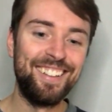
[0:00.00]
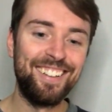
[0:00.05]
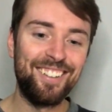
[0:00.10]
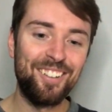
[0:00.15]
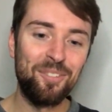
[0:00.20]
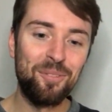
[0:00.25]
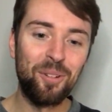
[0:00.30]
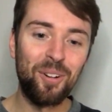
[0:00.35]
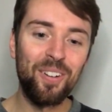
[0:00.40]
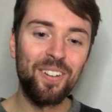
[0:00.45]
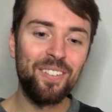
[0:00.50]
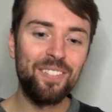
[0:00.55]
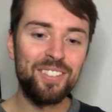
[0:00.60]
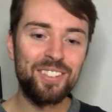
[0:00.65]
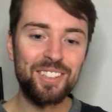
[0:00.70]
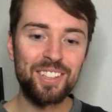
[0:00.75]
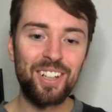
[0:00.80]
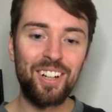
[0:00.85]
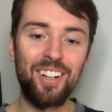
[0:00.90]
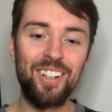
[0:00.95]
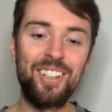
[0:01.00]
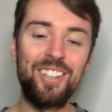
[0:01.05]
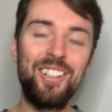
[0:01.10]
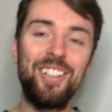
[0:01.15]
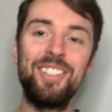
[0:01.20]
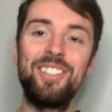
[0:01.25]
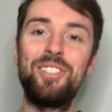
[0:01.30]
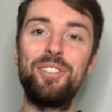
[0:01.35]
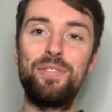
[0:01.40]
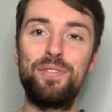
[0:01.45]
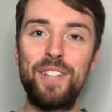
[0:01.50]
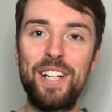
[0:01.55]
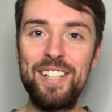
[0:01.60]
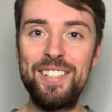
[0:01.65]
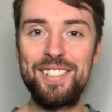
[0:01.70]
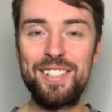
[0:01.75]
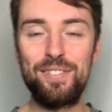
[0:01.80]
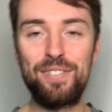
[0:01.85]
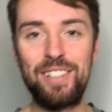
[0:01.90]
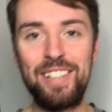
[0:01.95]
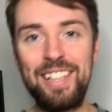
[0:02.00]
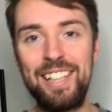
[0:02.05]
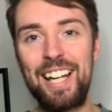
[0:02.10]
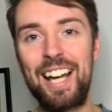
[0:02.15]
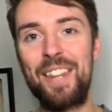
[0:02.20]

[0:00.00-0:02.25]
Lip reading: Wolves are good defensively.